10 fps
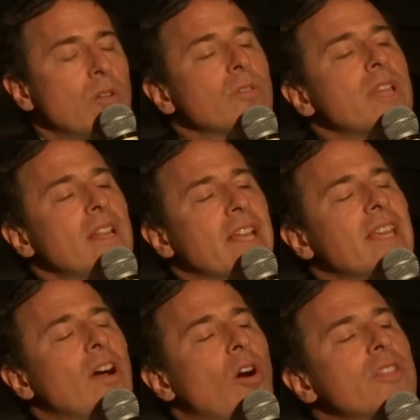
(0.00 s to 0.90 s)
Oh,
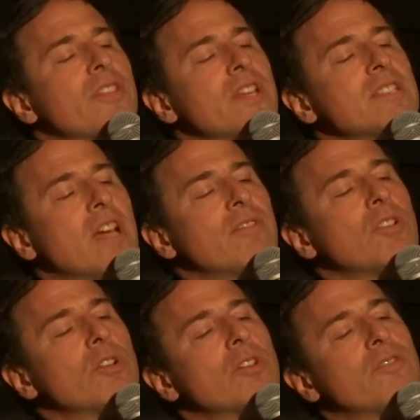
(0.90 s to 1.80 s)
and all the things
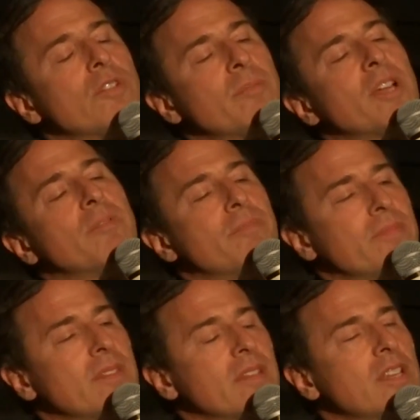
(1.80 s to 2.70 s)
I've learned from
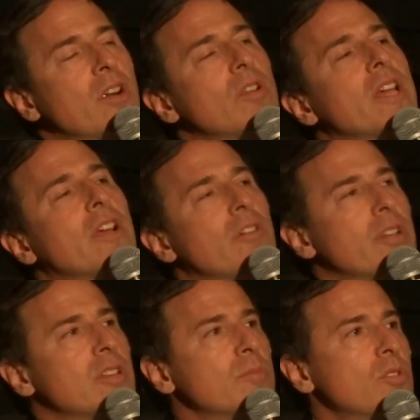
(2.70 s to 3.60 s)
him, you know, like are
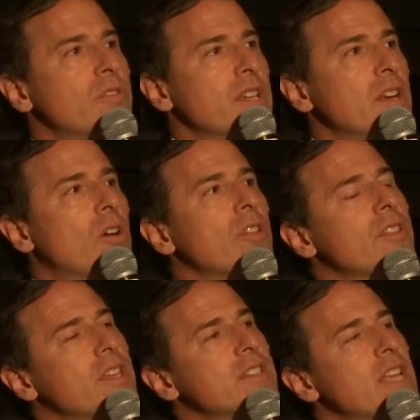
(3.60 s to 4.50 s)
in the movie. You know, all
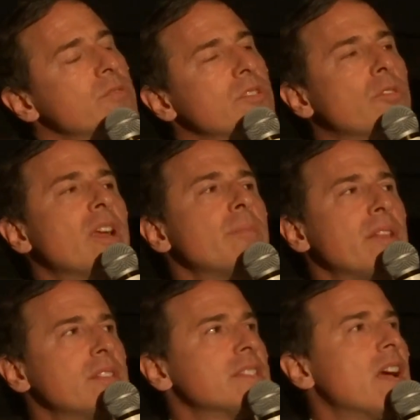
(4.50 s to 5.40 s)
the things, that's what's great
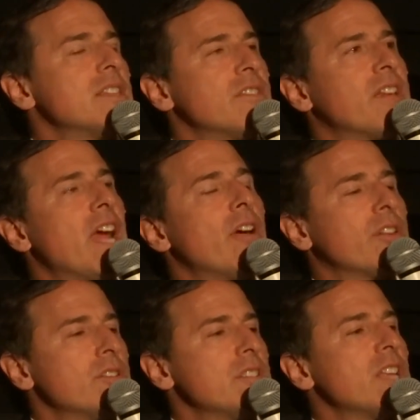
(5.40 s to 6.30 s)
about these kinds of
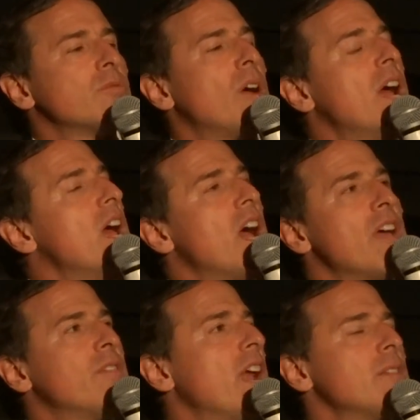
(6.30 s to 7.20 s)
characters.
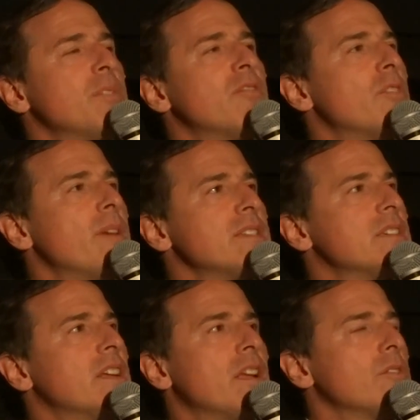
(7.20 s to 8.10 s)
If it hadn't been for my
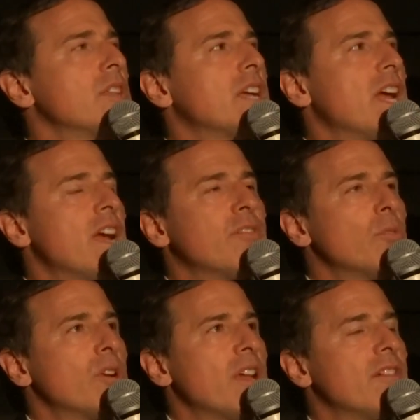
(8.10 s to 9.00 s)
son, I don't think I
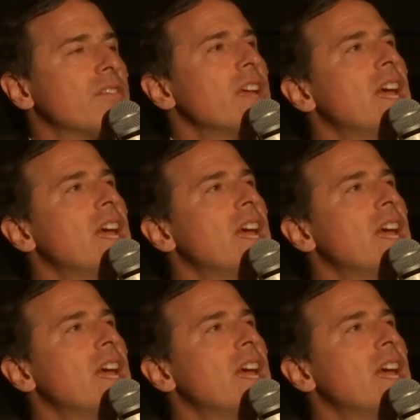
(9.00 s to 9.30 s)
ever would have